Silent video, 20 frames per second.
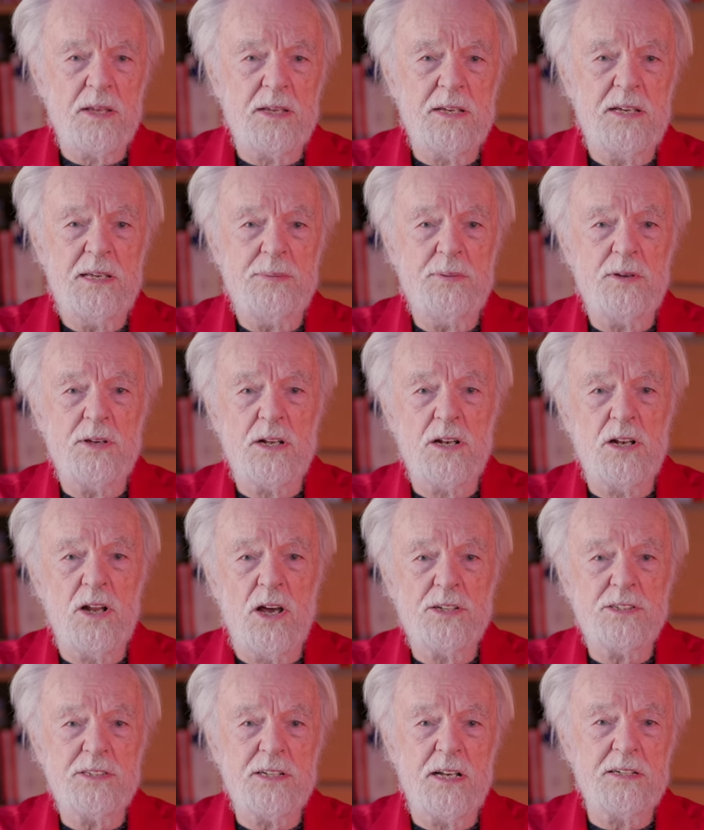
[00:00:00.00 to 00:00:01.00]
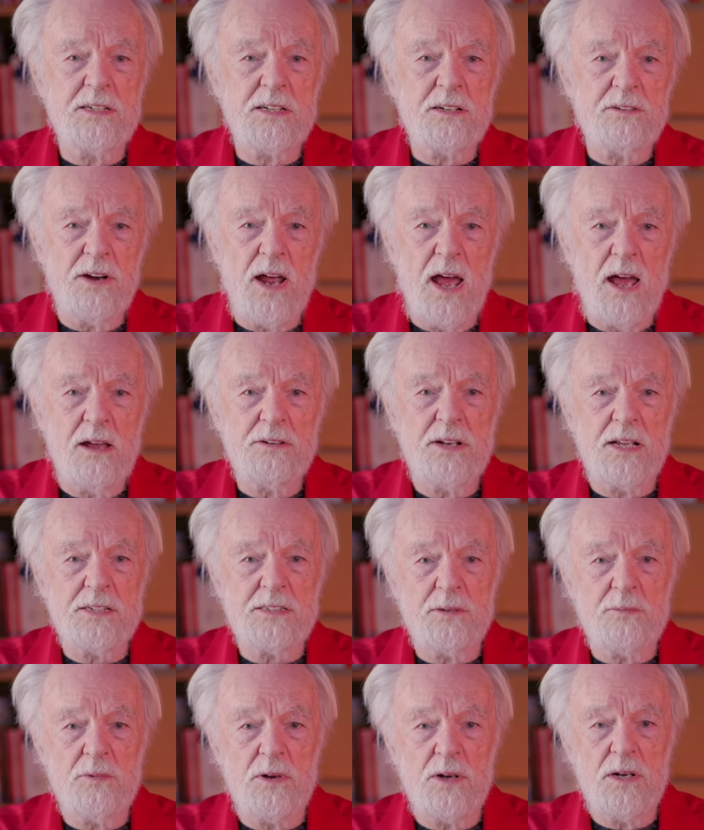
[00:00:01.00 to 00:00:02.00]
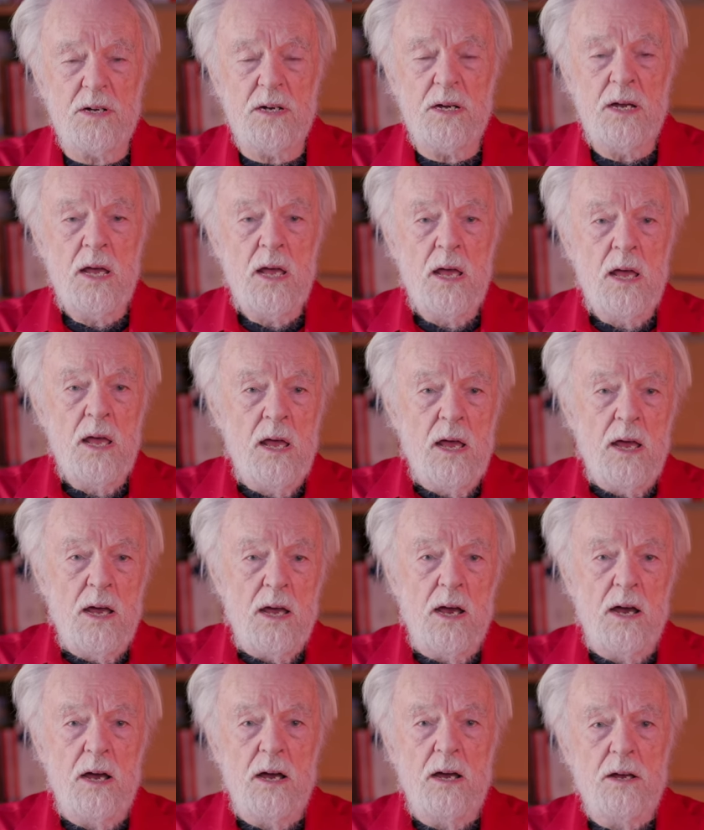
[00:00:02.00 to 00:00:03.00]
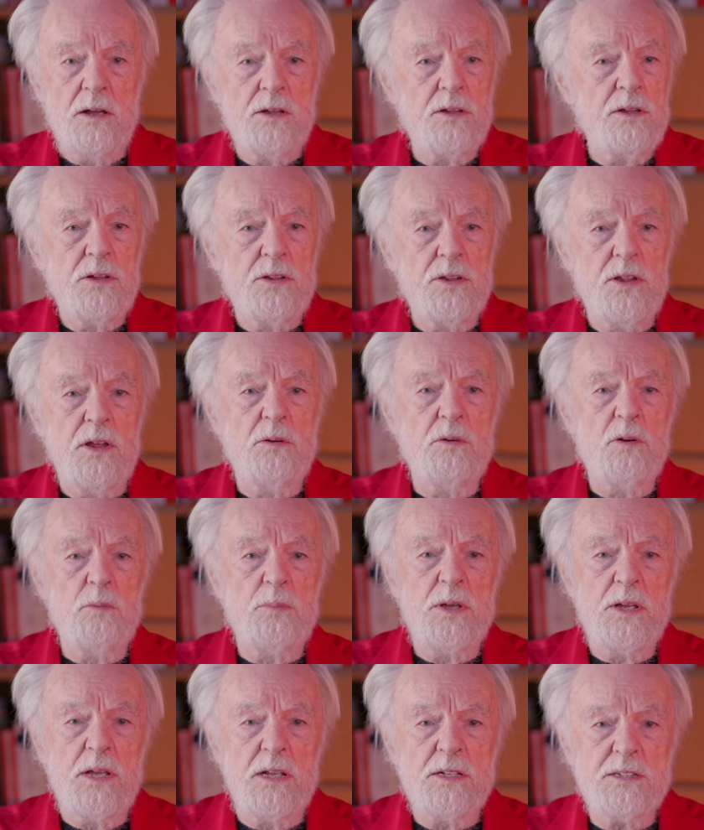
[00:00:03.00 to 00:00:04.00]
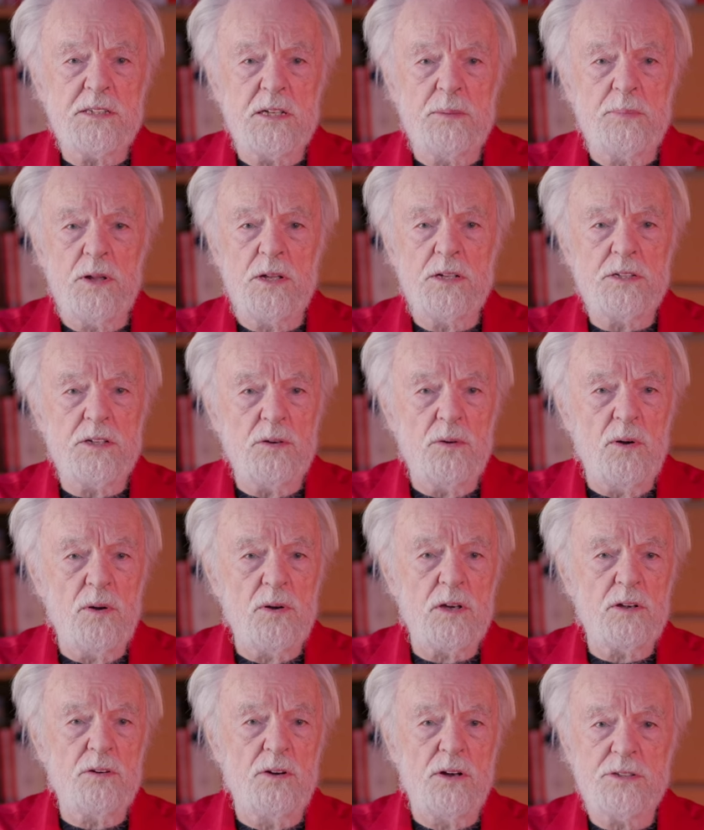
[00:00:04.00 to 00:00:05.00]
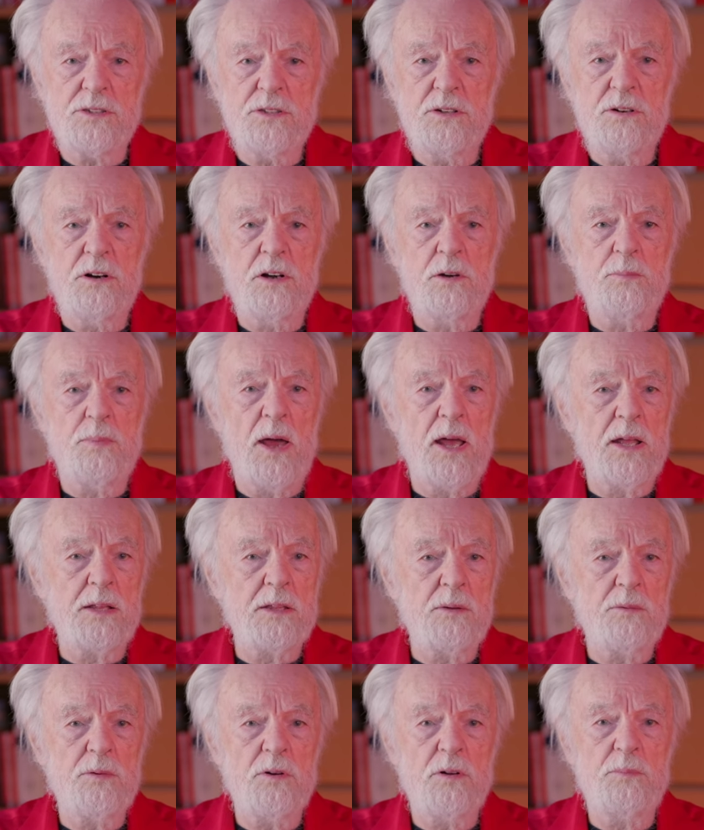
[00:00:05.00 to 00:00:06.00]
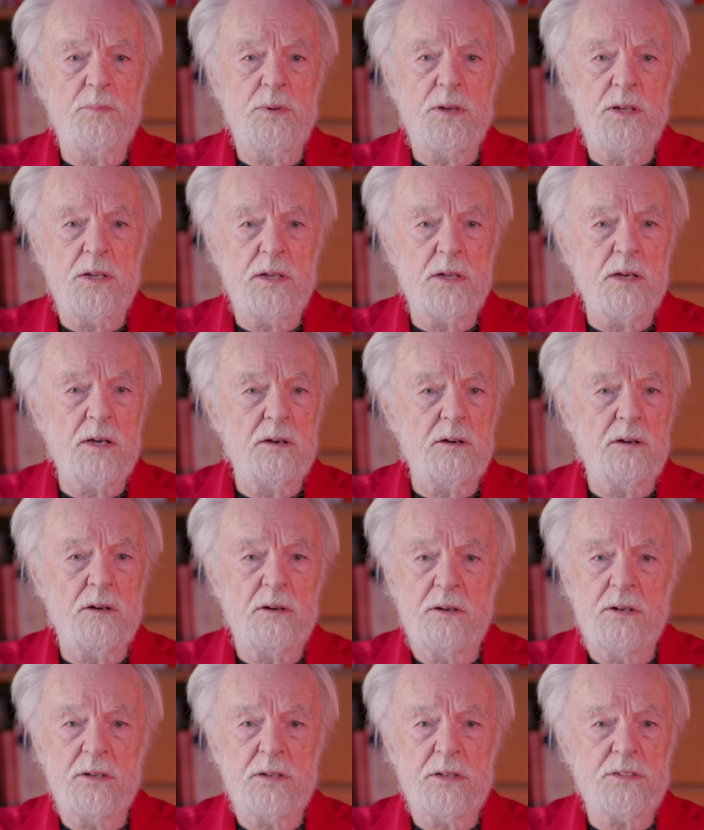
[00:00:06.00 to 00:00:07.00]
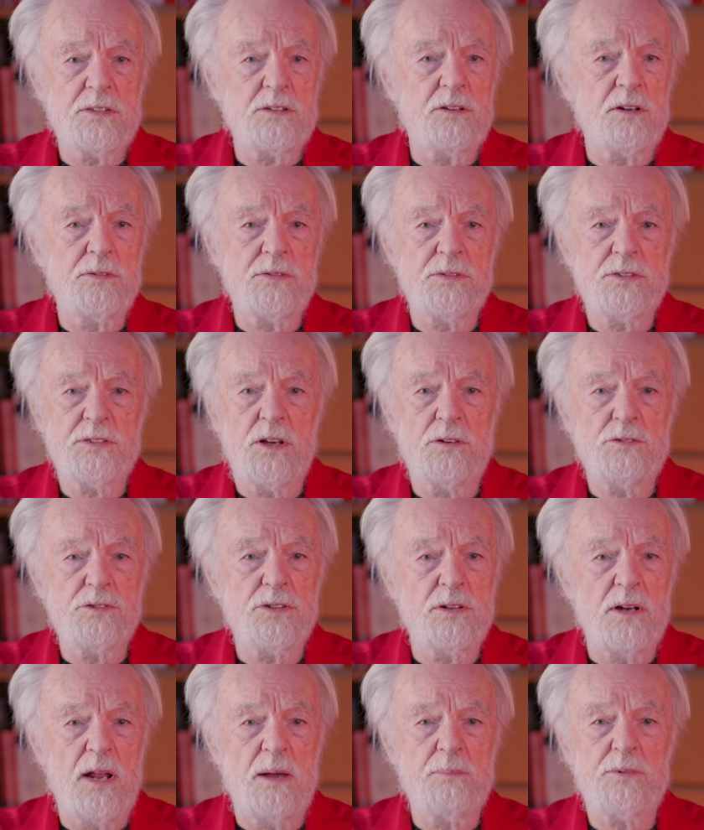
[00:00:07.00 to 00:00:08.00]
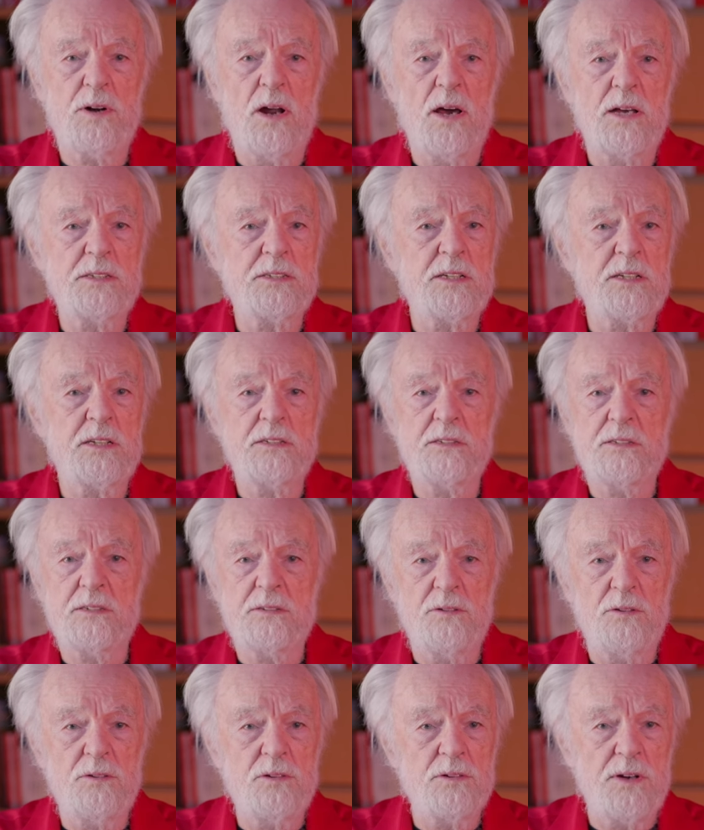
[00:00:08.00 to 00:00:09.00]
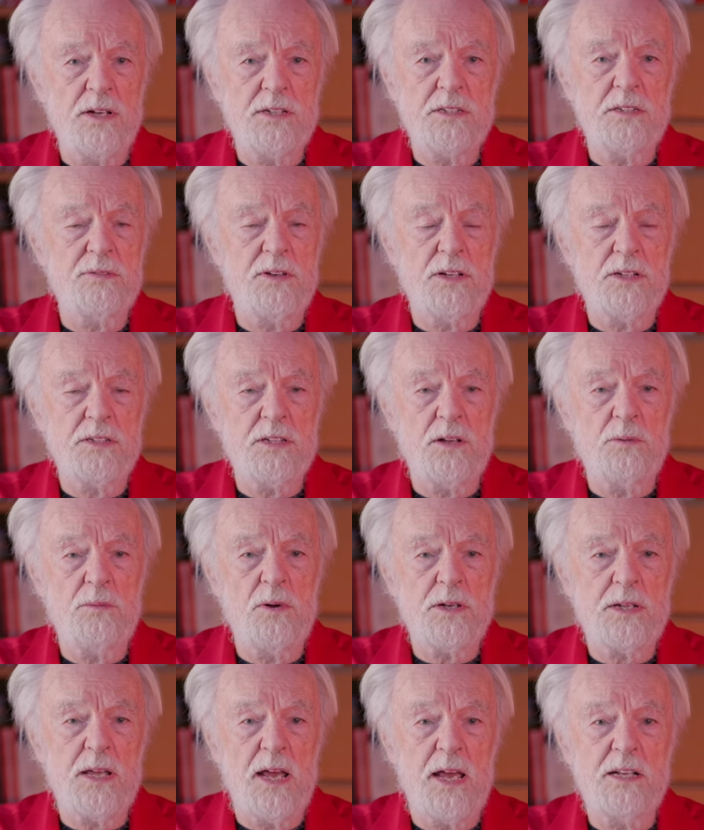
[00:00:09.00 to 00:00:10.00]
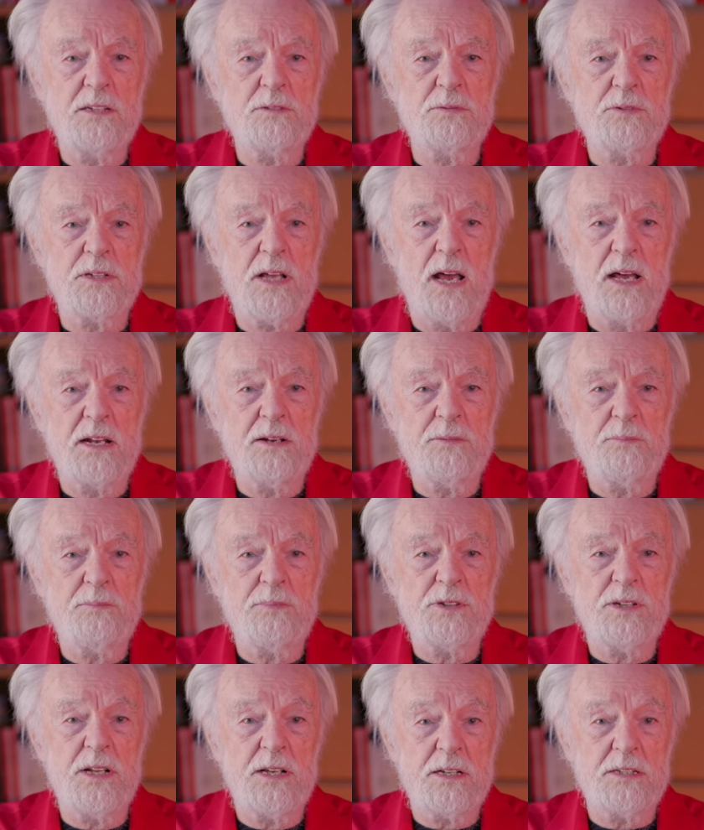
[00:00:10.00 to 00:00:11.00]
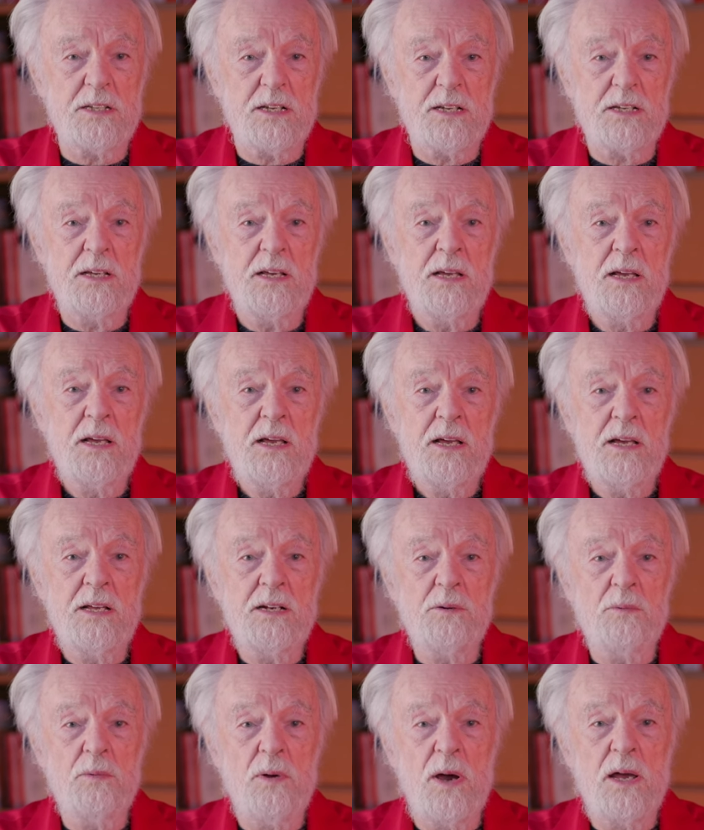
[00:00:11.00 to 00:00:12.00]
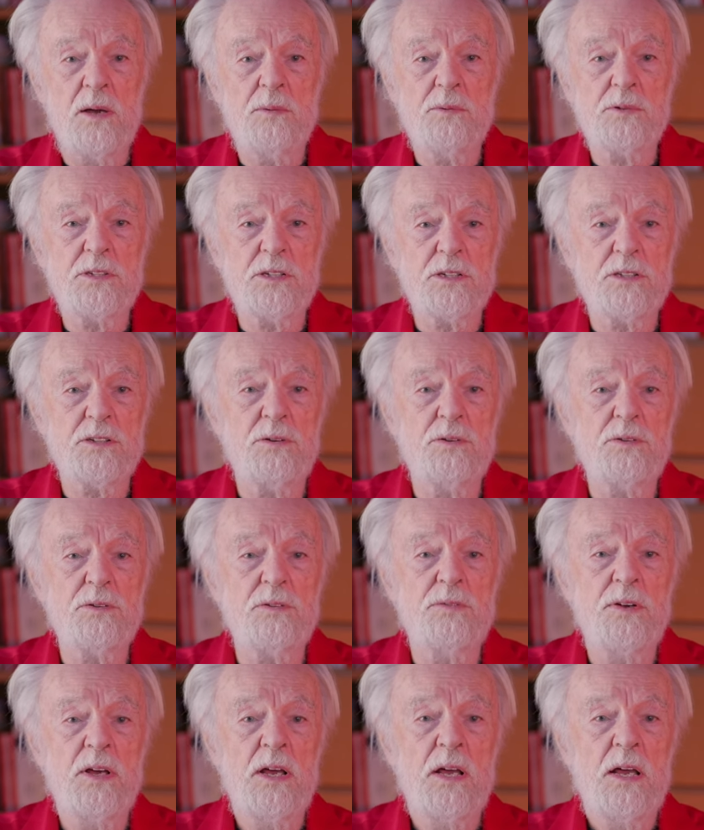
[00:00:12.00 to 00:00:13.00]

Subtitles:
keeping it lost underground, as it were, there will be instability all across Europe and there will be sort of social uprisings and all the rest of it. So what Keynes was kind of predicting, in a way, was the sort of